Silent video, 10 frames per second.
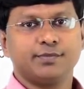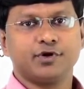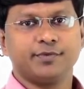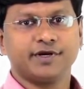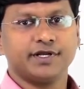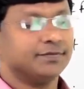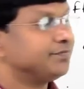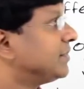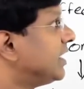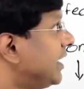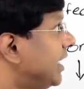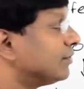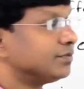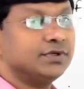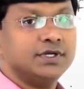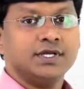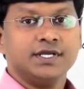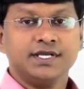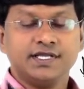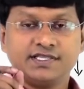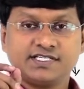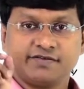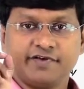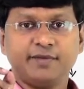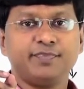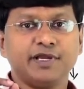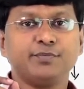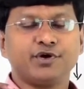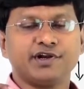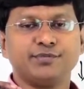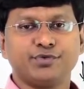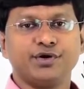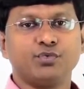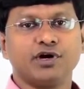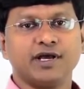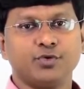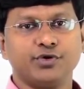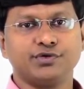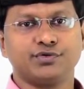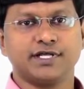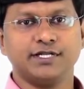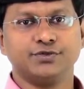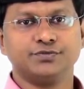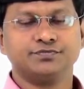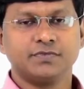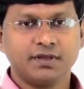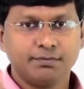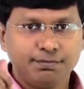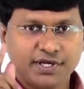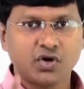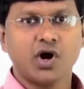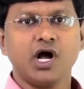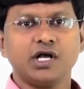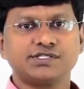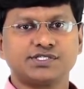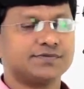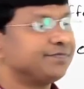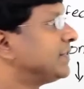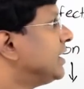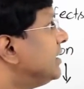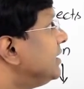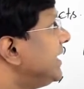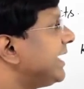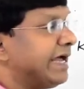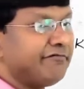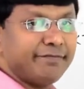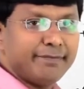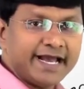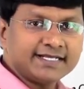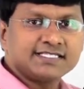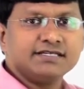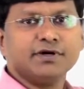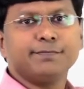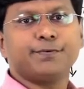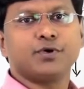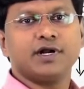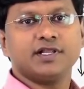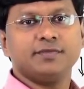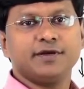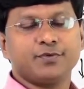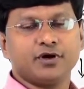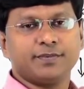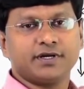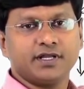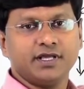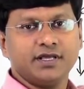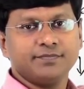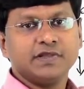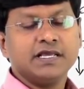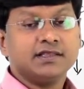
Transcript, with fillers: property. Now this is a very important point what I am going to tell you. Because they have maximum proarrhythmic property,